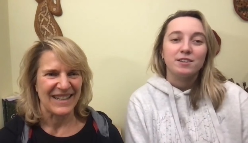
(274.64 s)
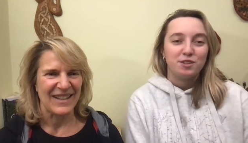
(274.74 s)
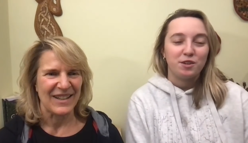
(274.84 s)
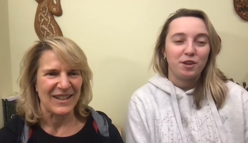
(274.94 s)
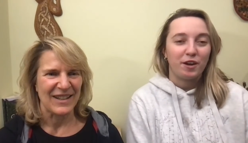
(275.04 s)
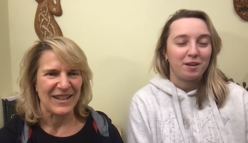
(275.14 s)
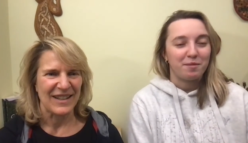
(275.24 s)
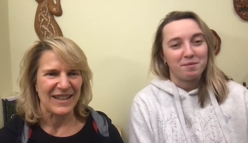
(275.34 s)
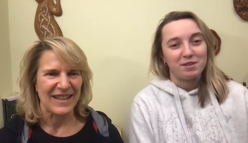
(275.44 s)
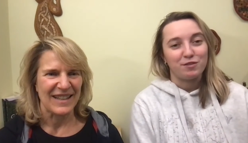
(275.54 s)
Speaker 1: to the Green
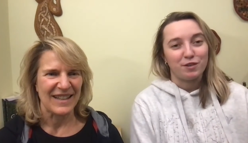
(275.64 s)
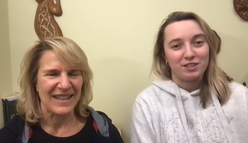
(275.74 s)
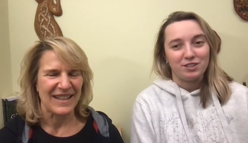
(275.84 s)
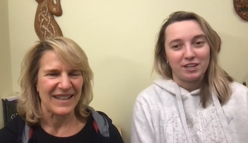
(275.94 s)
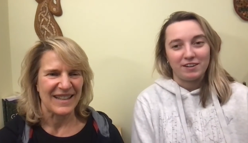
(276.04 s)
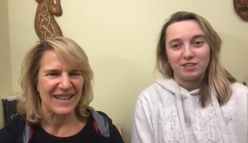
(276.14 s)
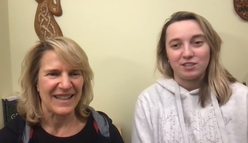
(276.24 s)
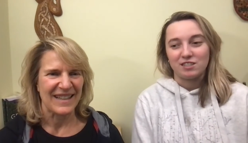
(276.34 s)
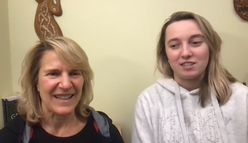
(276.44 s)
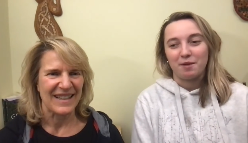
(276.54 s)
Amendments for the
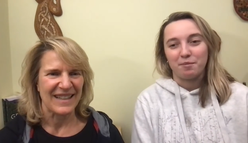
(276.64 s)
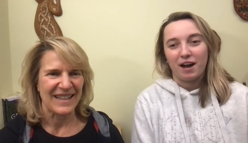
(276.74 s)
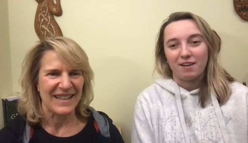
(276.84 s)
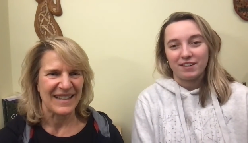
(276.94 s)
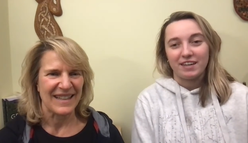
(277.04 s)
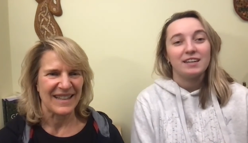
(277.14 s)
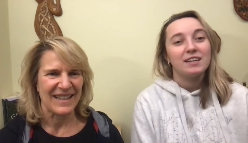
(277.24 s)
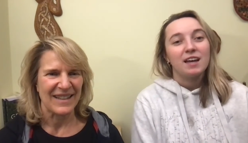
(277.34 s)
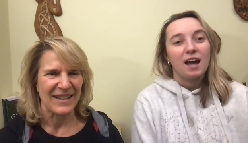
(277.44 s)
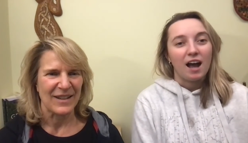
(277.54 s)
Generations nonprofit.
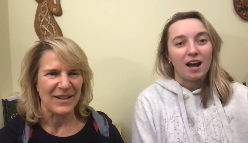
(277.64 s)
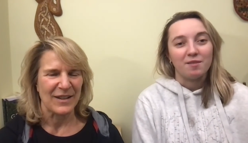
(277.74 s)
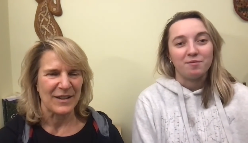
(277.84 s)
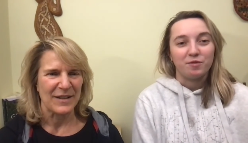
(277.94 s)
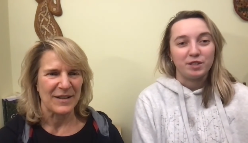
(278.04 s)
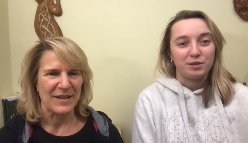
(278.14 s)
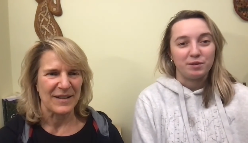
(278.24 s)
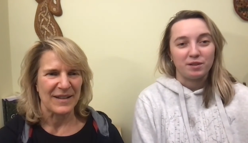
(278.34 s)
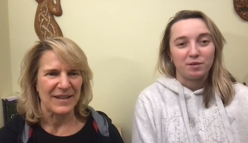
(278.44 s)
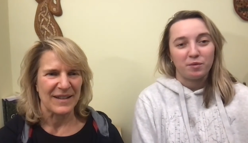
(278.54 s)
Um, we
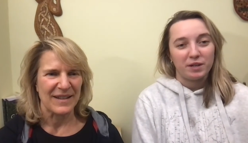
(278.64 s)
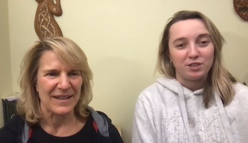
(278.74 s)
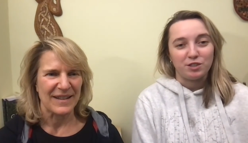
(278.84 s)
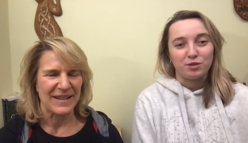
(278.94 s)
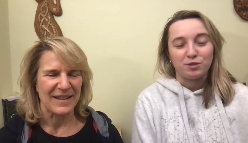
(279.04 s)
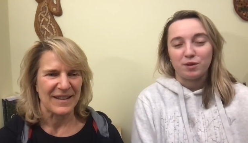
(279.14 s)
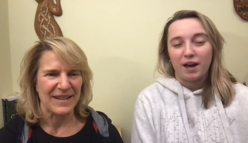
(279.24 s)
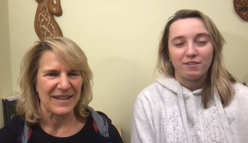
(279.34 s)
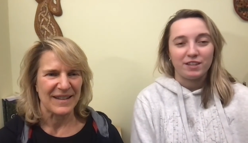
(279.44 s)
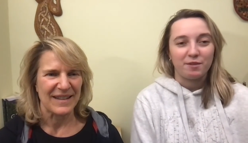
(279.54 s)
do we do
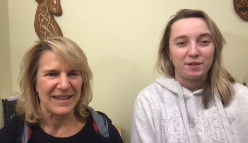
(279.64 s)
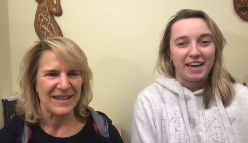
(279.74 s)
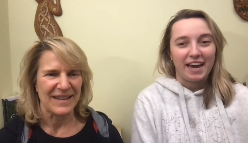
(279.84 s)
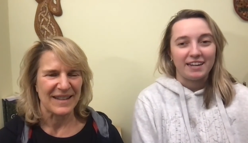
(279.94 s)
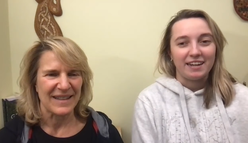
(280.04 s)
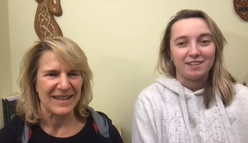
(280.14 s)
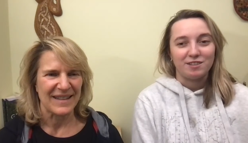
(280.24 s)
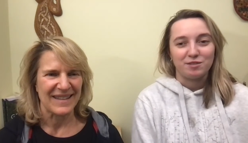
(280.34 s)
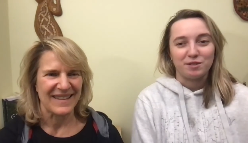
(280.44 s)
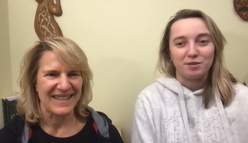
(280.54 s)
everything we can, and it's
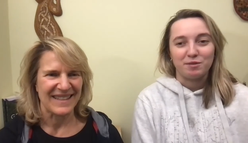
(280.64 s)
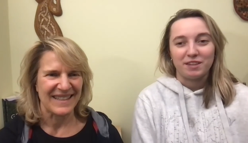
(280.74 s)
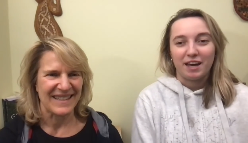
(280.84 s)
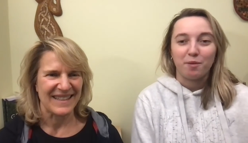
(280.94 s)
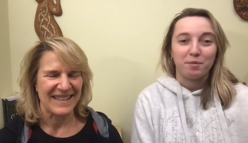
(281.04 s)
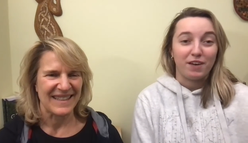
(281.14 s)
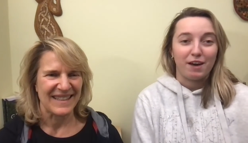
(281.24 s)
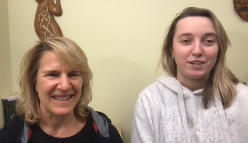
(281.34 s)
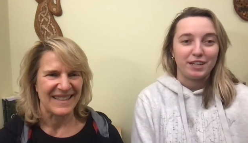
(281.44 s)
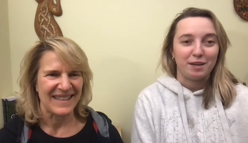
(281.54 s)
through the help of
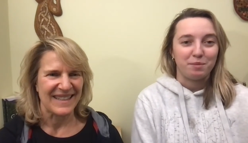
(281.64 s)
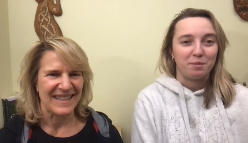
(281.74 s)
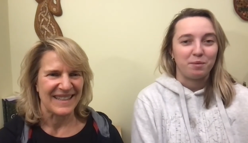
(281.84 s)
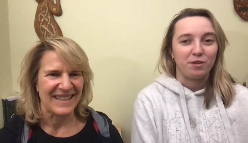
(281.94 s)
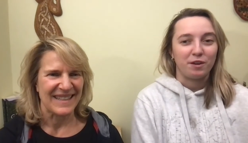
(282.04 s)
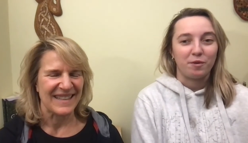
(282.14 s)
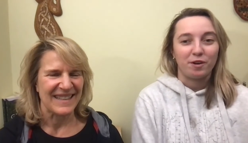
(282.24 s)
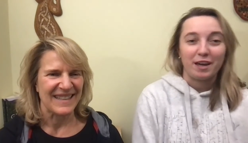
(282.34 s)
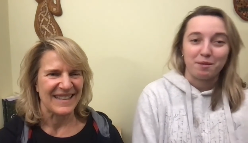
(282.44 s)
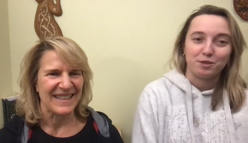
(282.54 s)
everyday people that we're
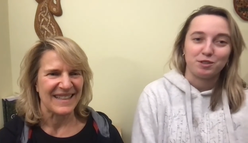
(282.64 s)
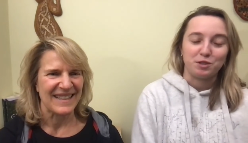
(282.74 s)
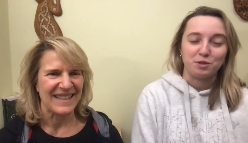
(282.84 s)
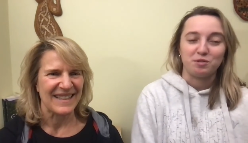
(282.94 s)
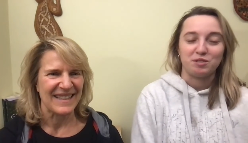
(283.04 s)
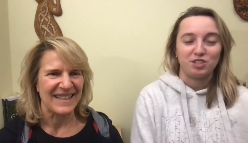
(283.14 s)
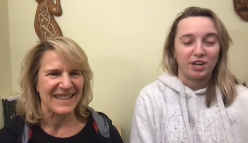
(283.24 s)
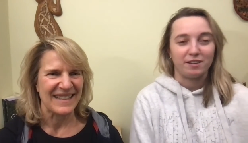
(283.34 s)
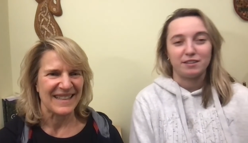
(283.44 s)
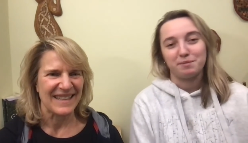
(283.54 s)
able to share
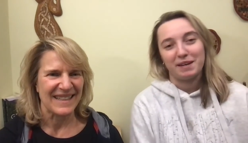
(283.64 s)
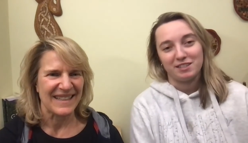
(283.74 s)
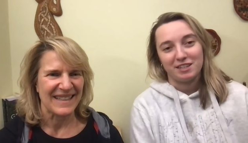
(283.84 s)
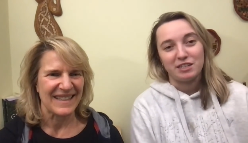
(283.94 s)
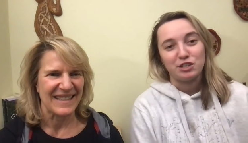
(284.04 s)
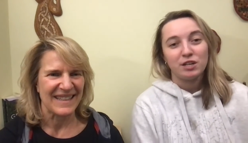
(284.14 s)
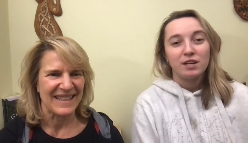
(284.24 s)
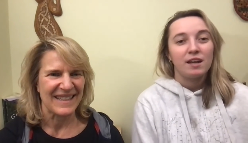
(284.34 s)
this message.